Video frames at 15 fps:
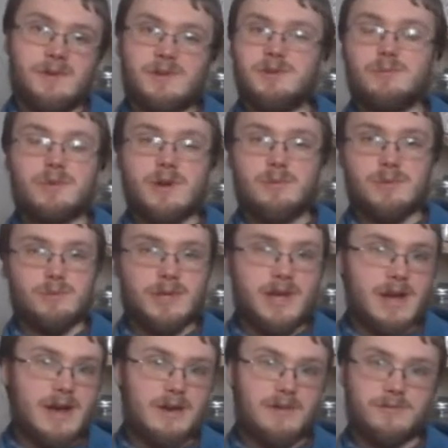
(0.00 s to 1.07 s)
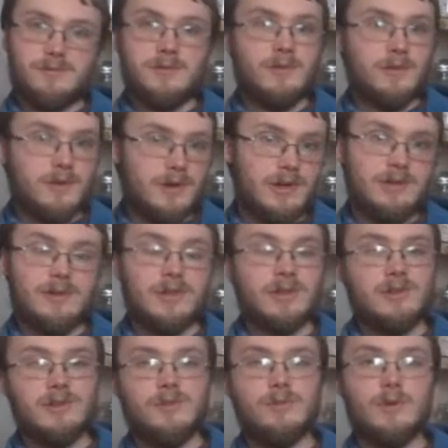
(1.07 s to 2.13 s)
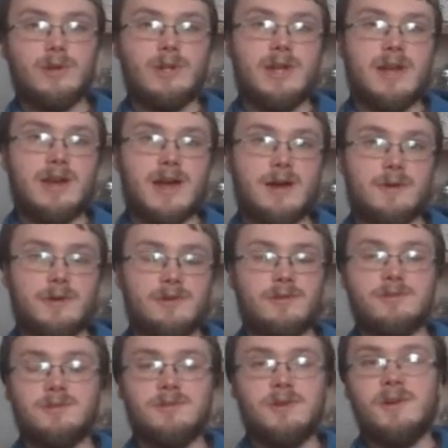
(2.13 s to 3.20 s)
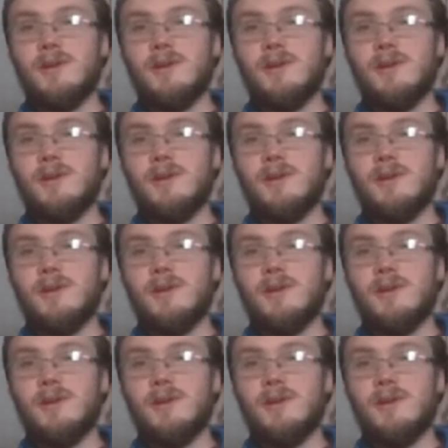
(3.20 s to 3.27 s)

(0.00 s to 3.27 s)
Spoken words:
You probably have 36 to 48 hours,